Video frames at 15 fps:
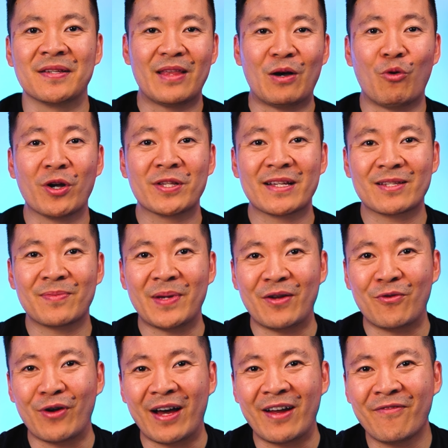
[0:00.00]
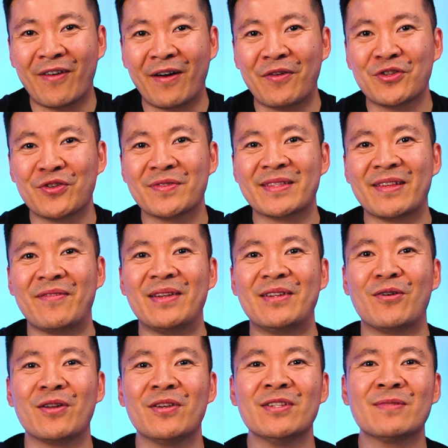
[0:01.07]
That works out to be around
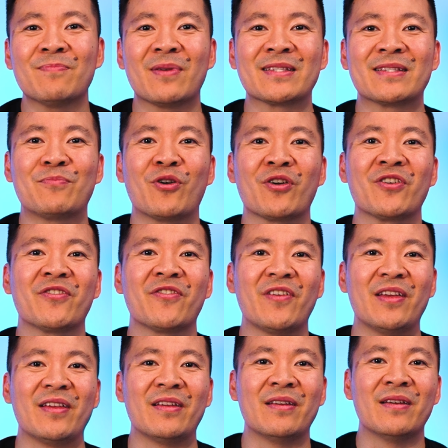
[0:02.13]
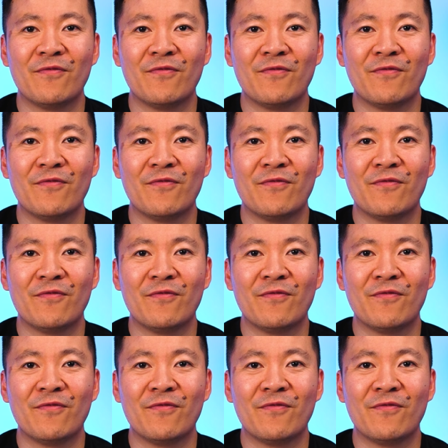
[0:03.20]
$570 plus the brokerage fee.